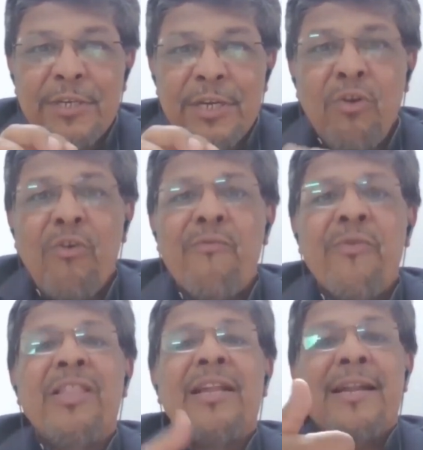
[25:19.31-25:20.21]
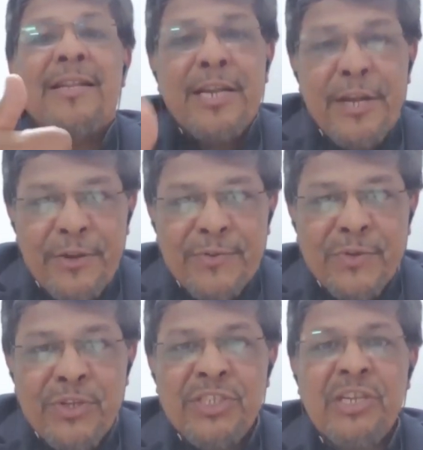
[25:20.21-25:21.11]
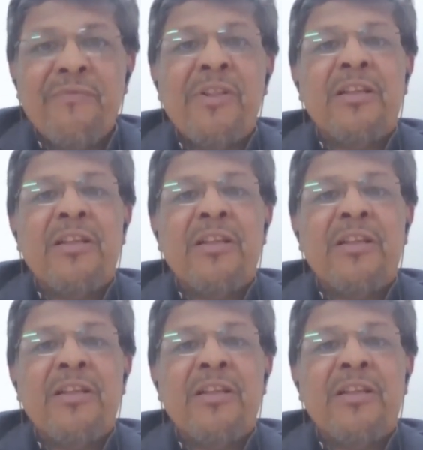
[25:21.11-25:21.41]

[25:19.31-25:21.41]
with an alternative solution,